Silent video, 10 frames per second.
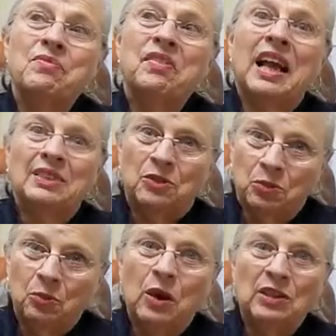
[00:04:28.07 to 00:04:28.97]
that's
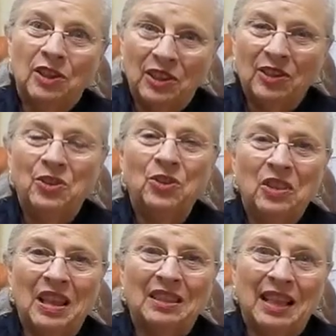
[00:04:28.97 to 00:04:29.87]
one clue
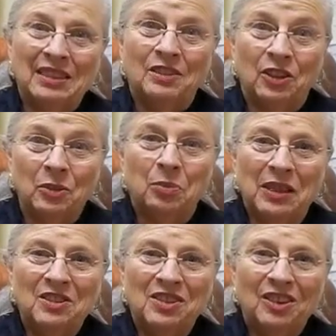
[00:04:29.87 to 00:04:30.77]
that that's a good
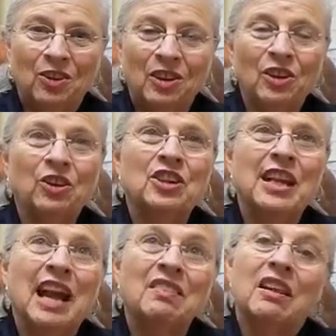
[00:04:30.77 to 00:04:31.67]
place to go to
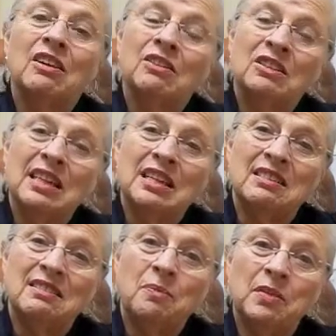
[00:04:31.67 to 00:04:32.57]
learn, and that learning
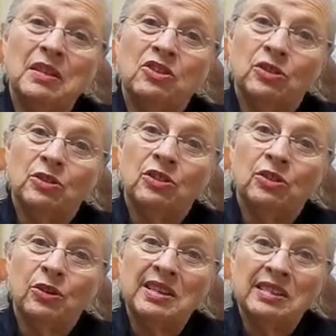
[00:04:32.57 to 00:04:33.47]
is something children are
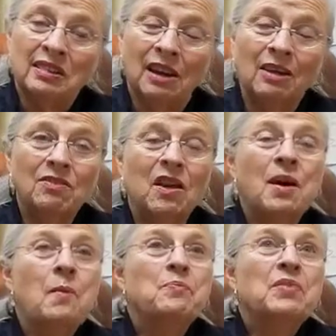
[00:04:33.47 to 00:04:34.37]
growing to love.
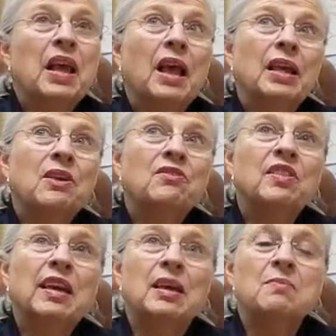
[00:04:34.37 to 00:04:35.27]
If
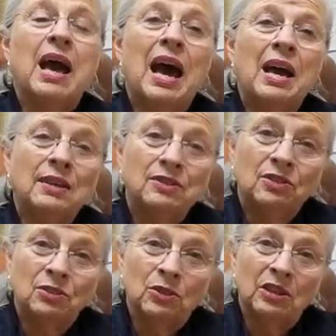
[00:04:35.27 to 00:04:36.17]
they come out of
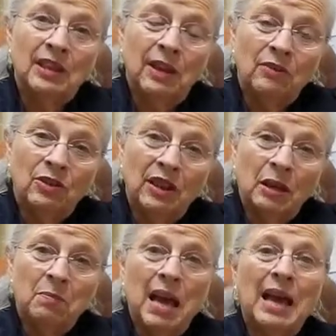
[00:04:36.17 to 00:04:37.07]
school in the afternoon and
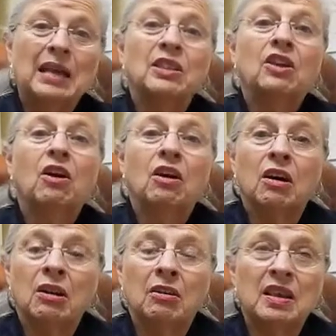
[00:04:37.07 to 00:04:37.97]
get back in the
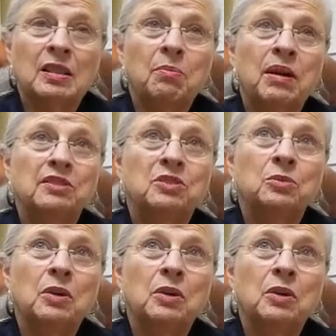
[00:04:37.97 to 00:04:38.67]
car or on the bus